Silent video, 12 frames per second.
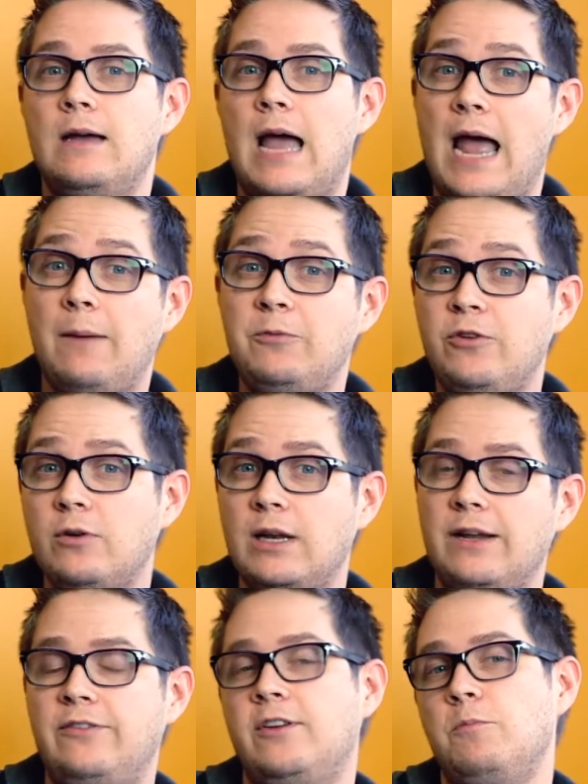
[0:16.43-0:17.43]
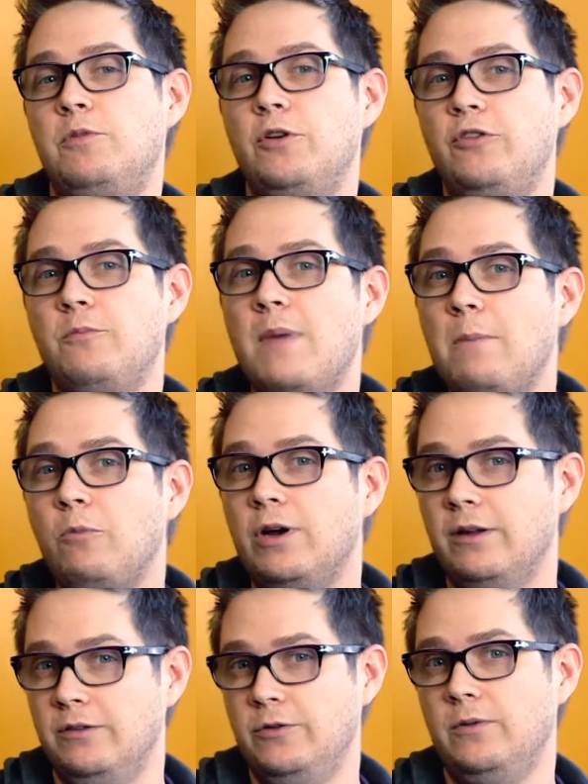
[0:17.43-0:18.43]
Apps utilize the computer's memory
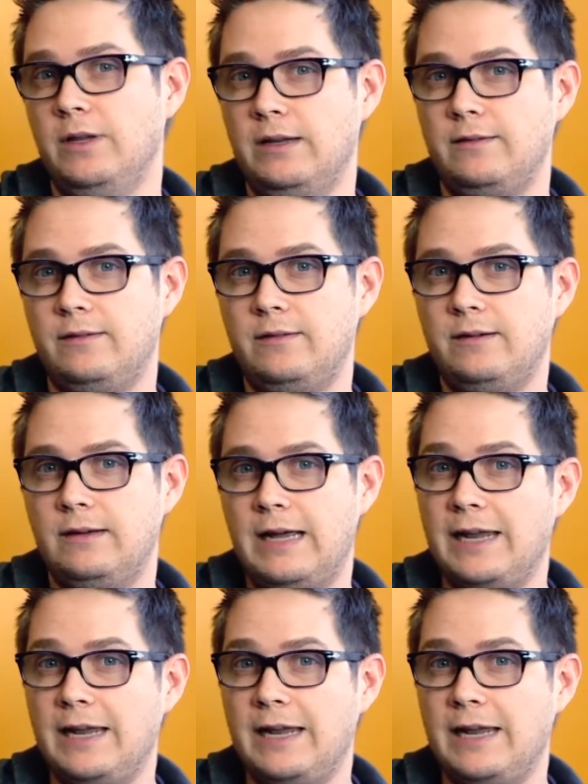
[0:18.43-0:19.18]
to do this,